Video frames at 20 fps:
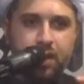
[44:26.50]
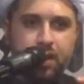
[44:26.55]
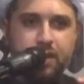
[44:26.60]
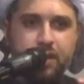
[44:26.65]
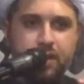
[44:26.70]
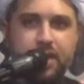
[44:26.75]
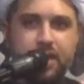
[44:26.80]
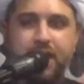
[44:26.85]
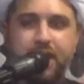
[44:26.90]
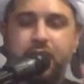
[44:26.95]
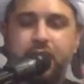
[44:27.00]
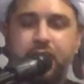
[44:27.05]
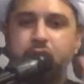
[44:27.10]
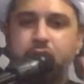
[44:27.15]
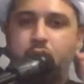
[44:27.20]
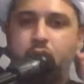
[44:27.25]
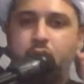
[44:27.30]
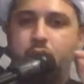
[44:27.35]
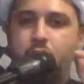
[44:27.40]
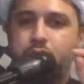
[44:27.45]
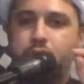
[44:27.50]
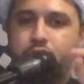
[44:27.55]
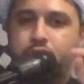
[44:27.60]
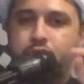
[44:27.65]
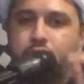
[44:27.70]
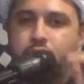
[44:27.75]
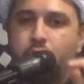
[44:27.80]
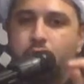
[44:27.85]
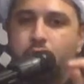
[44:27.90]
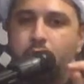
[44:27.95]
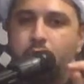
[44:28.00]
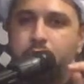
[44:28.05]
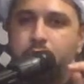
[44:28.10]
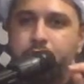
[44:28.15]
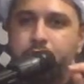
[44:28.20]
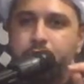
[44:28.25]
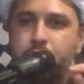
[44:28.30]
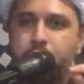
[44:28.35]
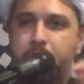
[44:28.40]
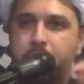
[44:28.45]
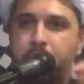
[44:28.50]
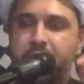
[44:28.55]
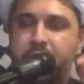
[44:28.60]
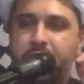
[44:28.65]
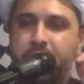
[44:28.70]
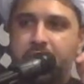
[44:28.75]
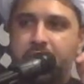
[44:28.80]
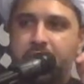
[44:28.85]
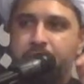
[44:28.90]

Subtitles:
they can control you by